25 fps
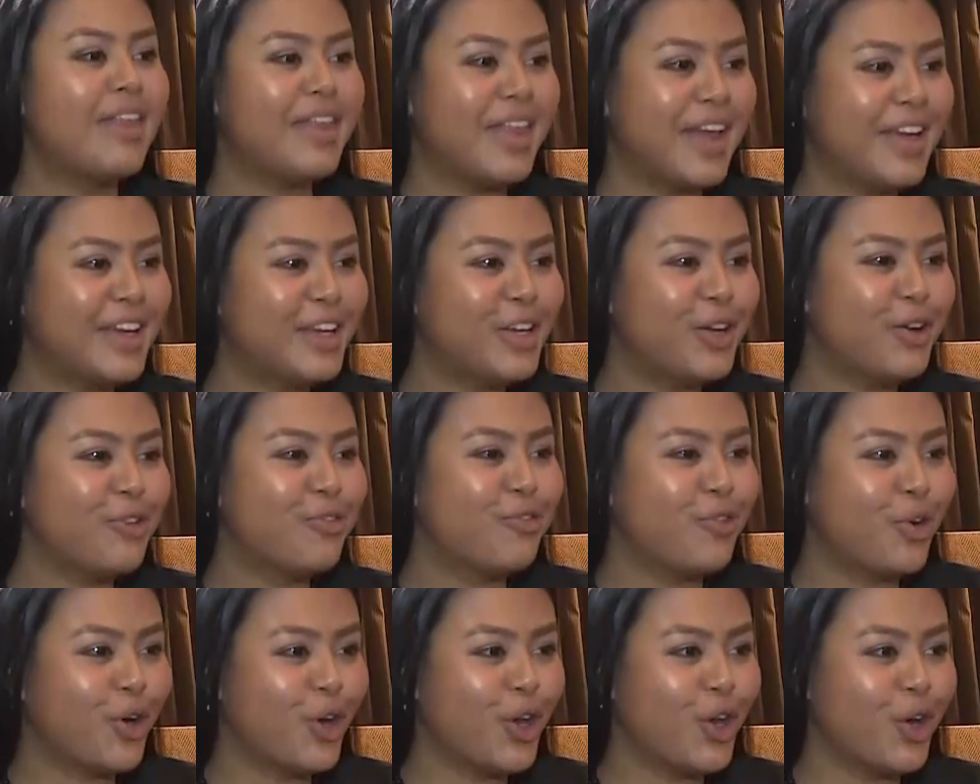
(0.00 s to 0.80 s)
Thank you
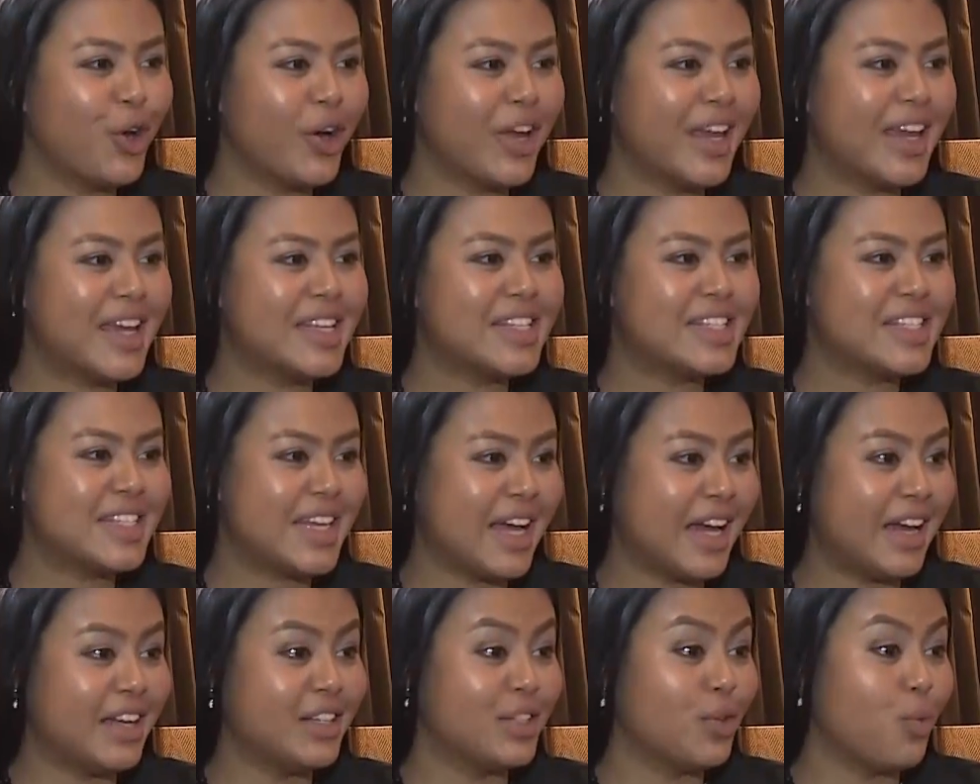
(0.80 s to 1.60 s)
for your
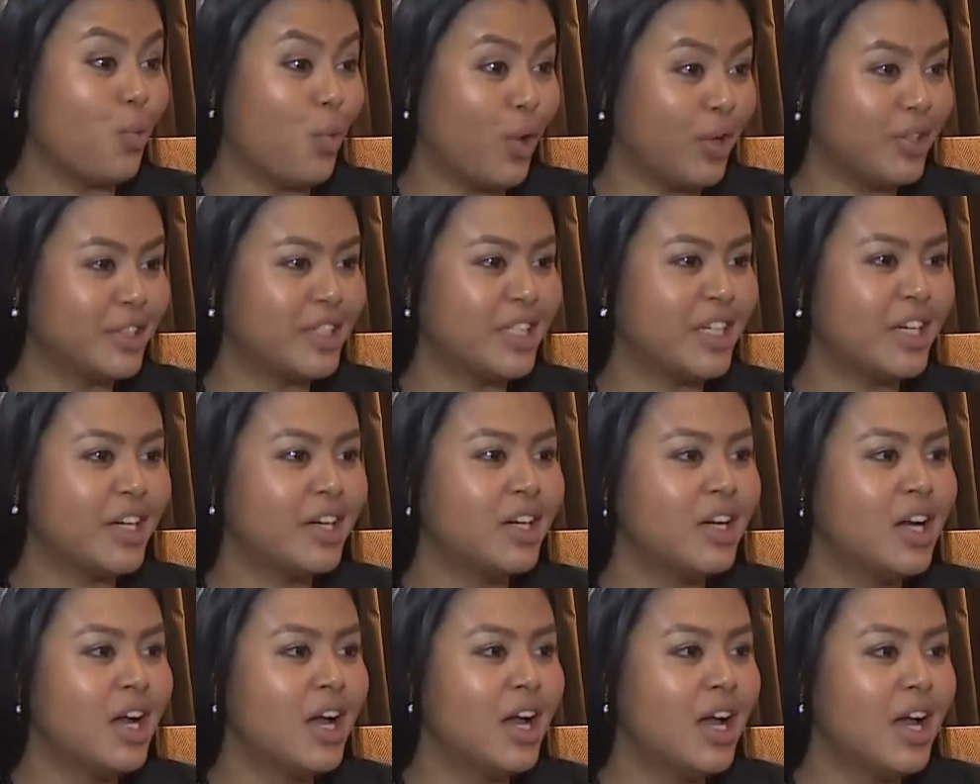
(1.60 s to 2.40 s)
insight,
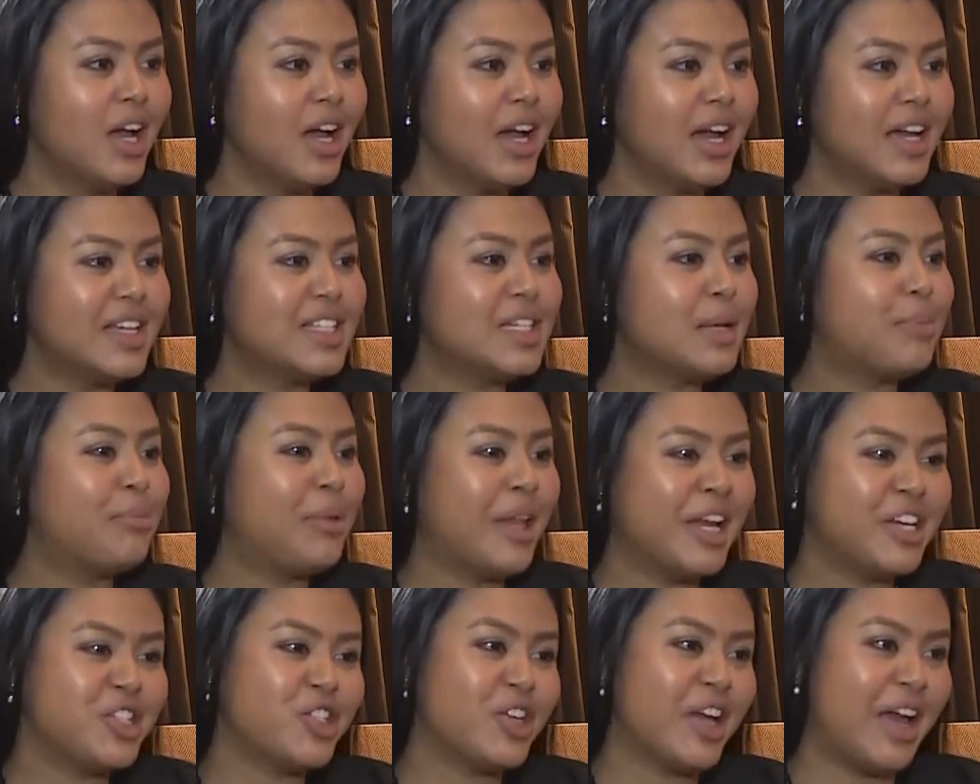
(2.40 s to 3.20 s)
Walter. It's a
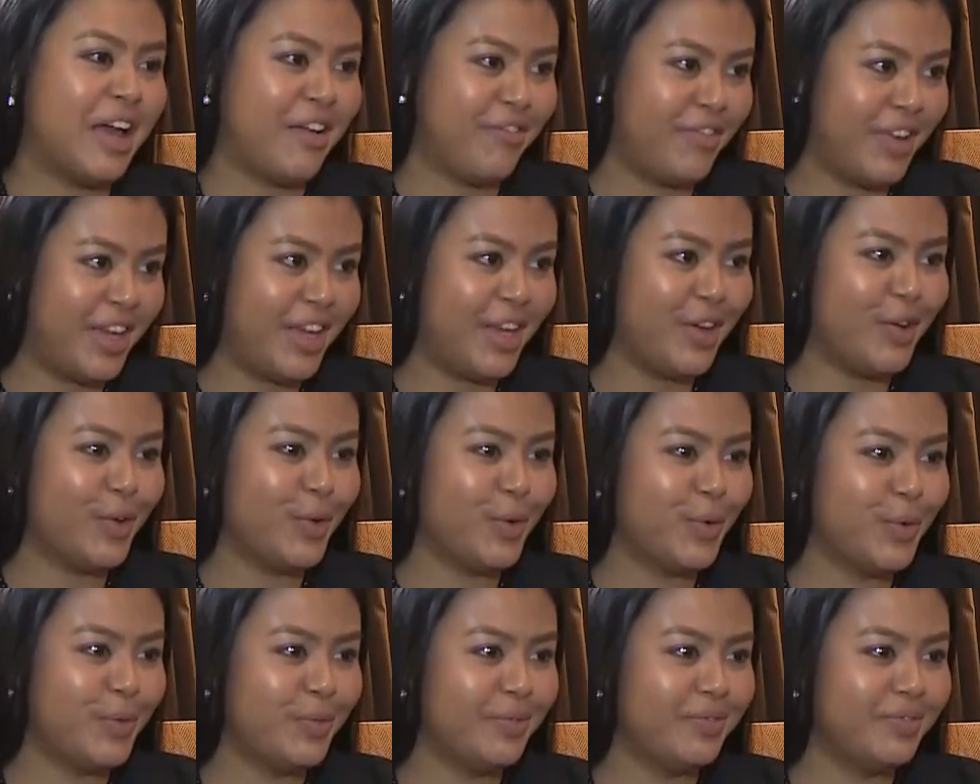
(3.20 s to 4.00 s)
pleasure having
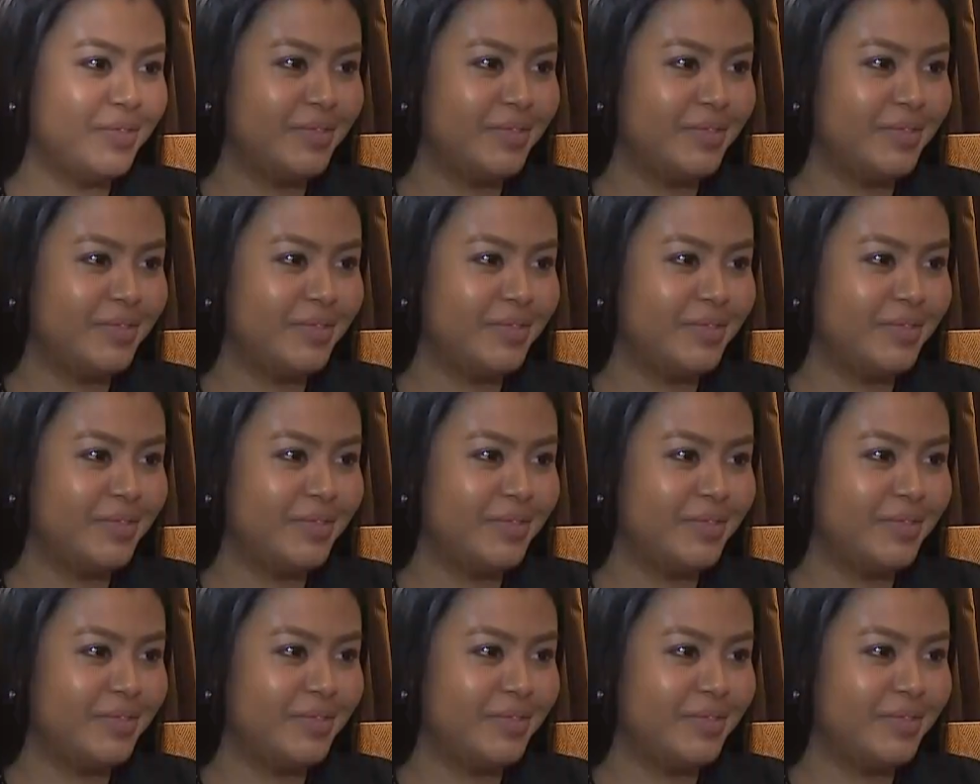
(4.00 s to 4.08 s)
you.